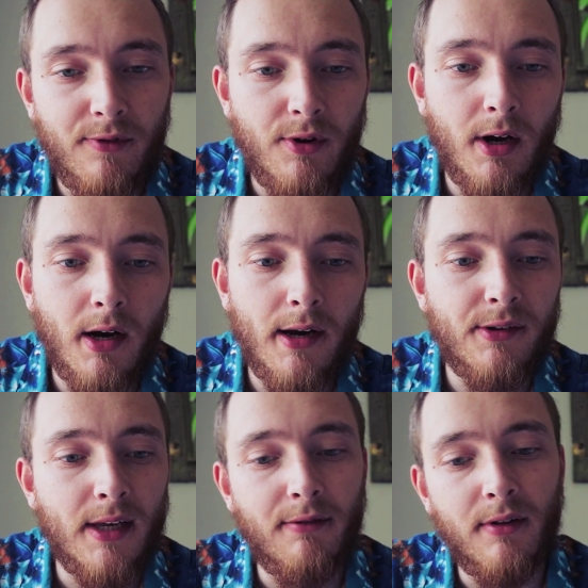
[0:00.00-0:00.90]
with you
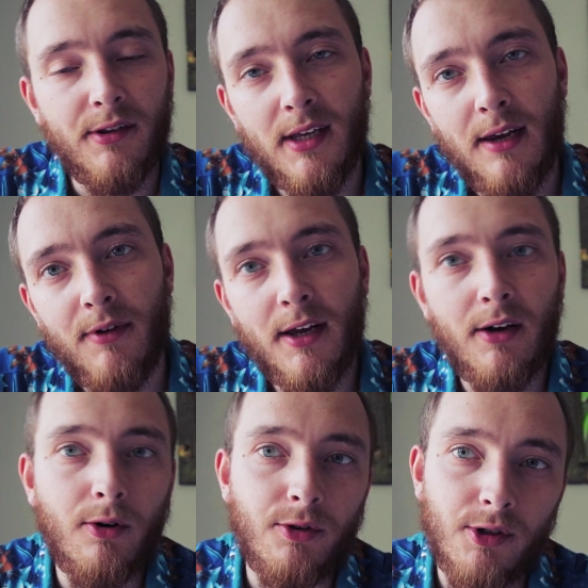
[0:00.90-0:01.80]
guys either this evening
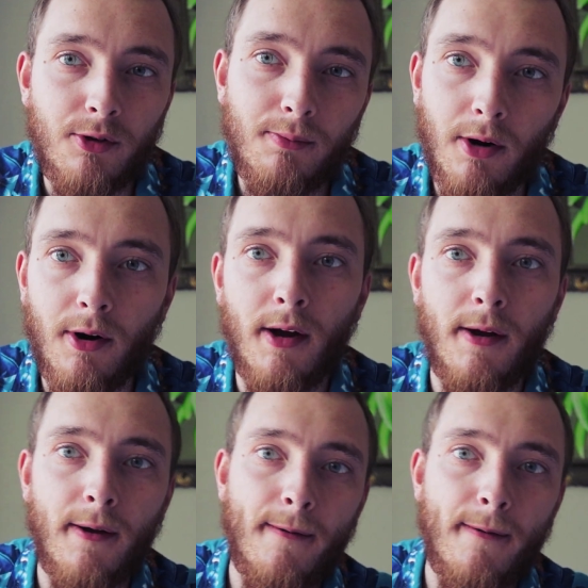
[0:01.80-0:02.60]
or tomorrow.